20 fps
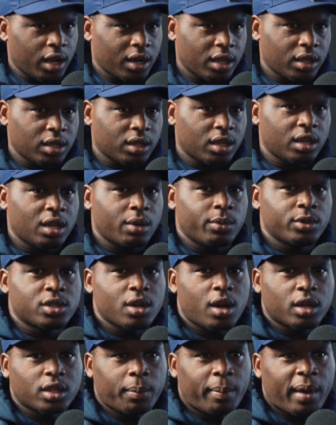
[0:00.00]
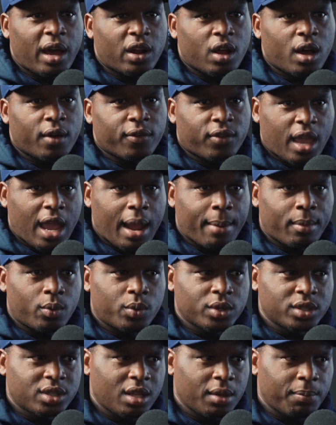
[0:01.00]
Another thing that we talked about off camera
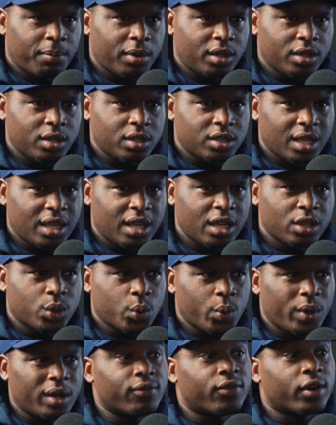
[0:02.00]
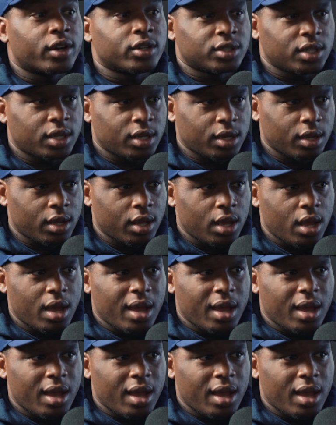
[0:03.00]
was the ability to get through adversity.